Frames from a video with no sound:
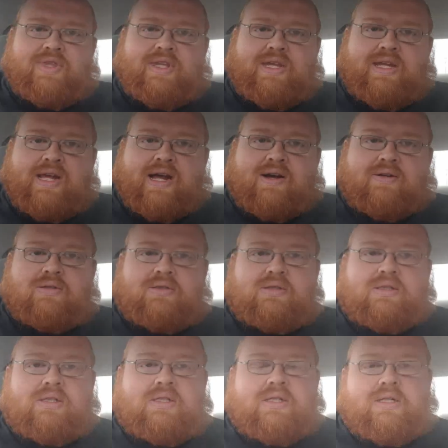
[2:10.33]
yeah,
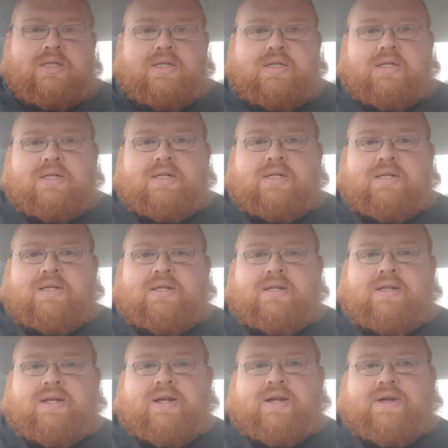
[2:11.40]

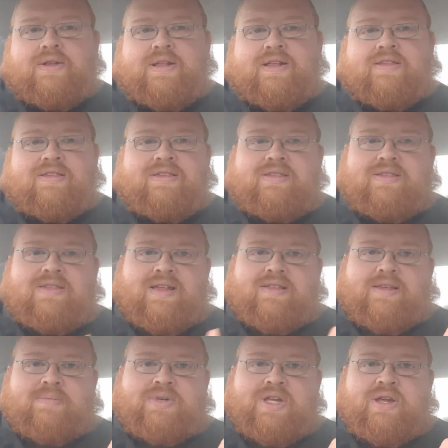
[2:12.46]
that's
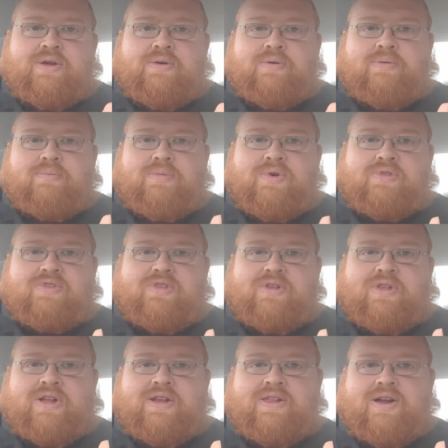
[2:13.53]
up to you. A
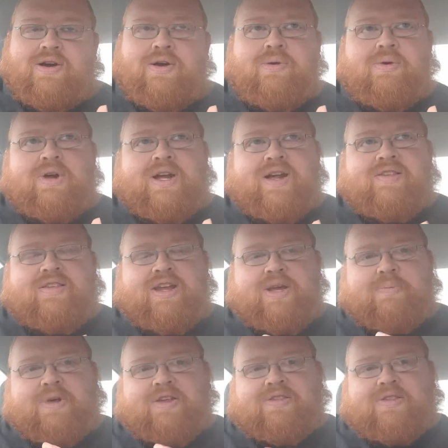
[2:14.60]
lot of the artwork I see
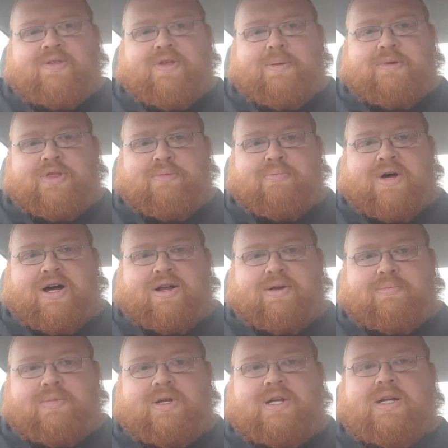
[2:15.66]
depicts the thumb at the
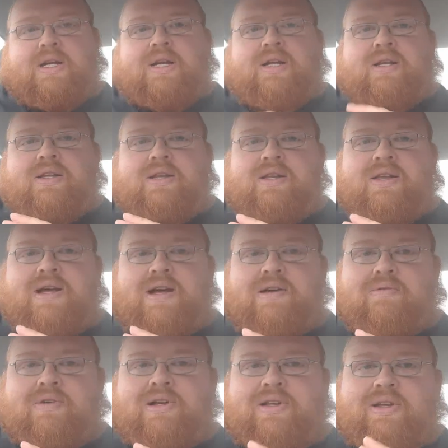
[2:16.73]
bottom. Not
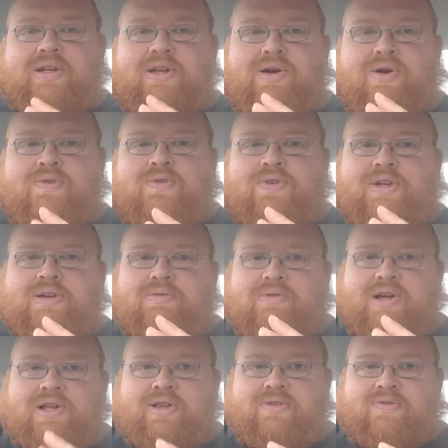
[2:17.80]
really overly
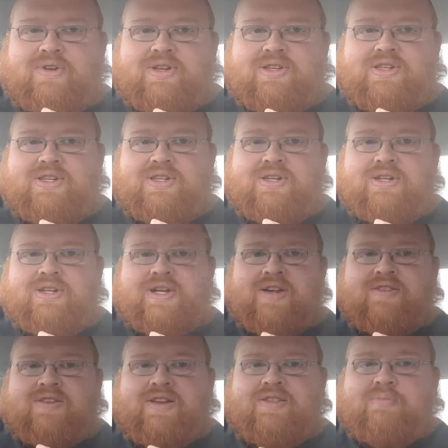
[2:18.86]
relevant
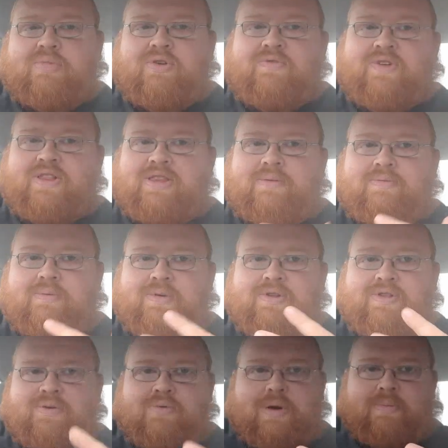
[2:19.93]
because it doesn't prevent them from
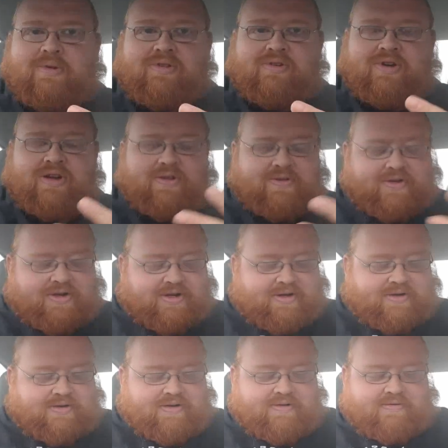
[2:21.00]
using weapons or anything.
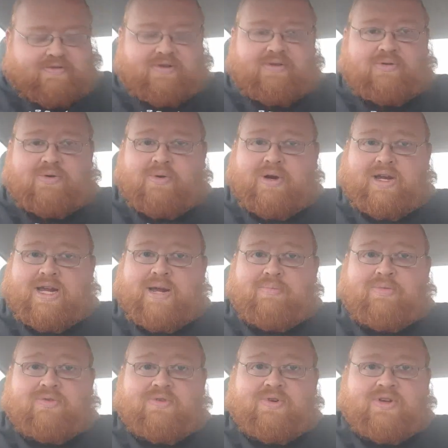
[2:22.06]
They're still quite
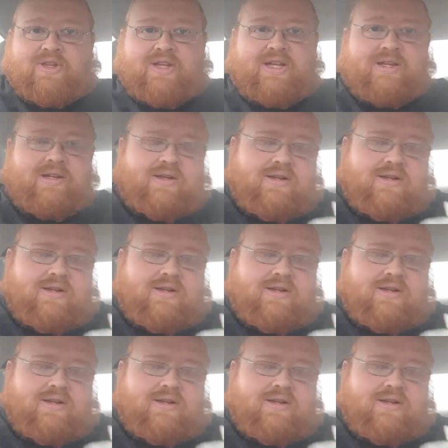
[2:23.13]
capable of doing that.